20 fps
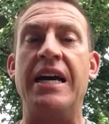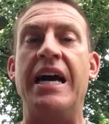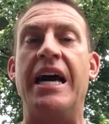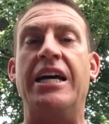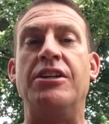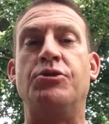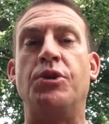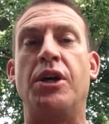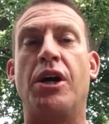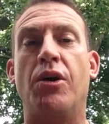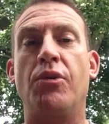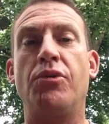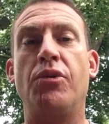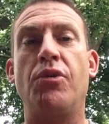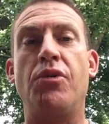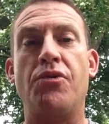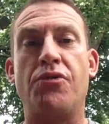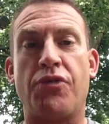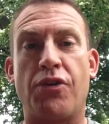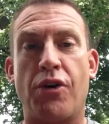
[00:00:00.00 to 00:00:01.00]
As we go through
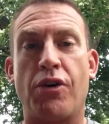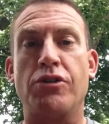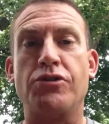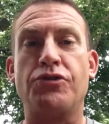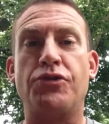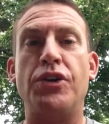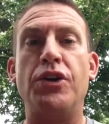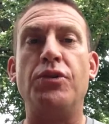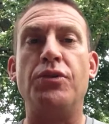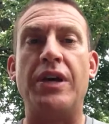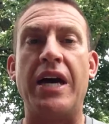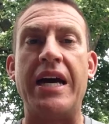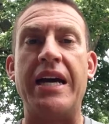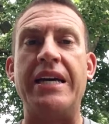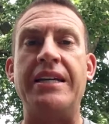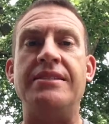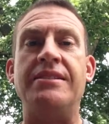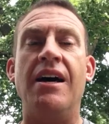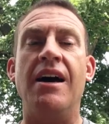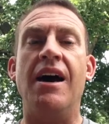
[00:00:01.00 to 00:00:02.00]
the first few
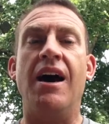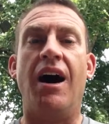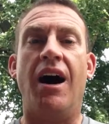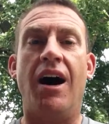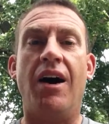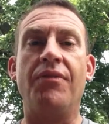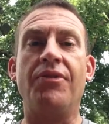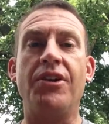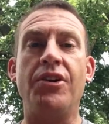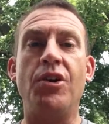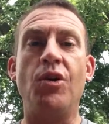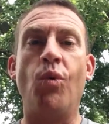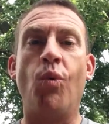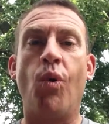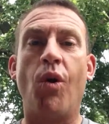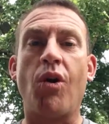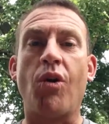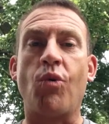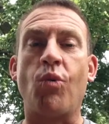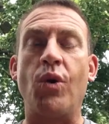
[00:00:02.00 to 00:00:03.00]
days of the new
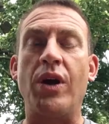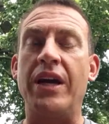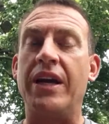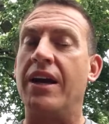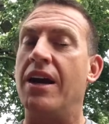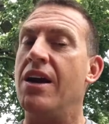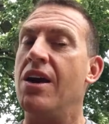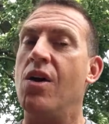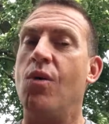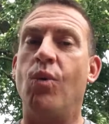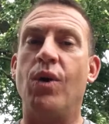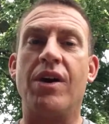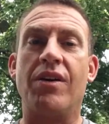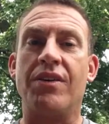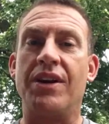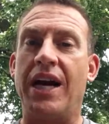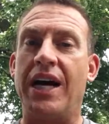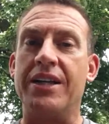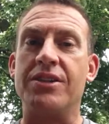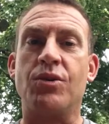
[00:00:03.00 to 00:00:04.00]
work week, we are
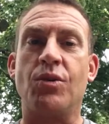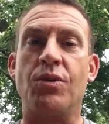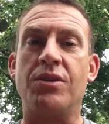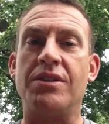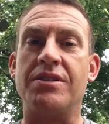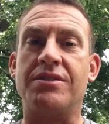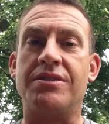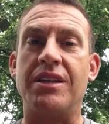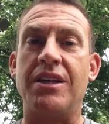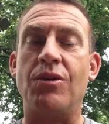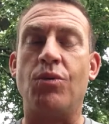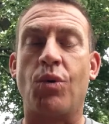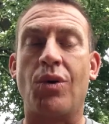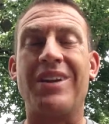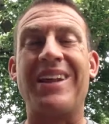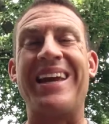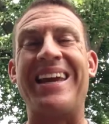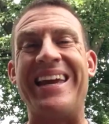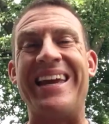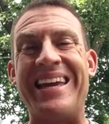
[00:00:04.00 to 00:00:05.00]
not going to see
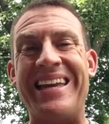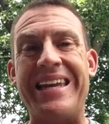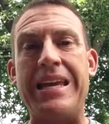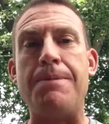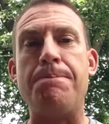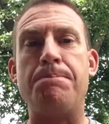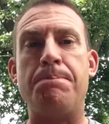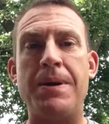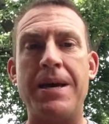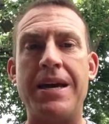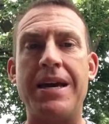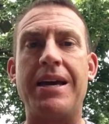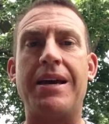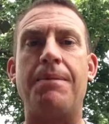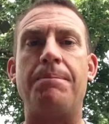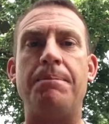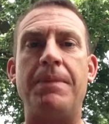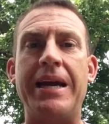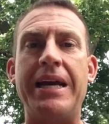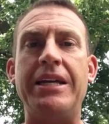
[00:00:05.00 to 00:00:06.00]
really any big
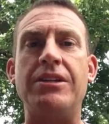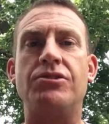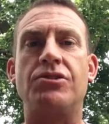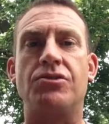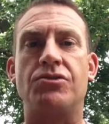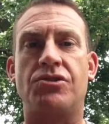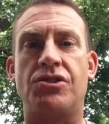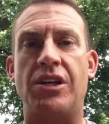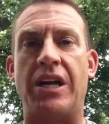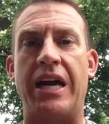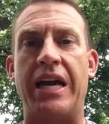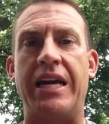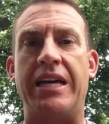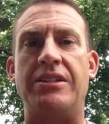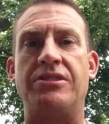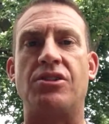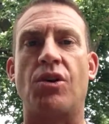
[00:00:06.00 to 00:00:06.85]
major change.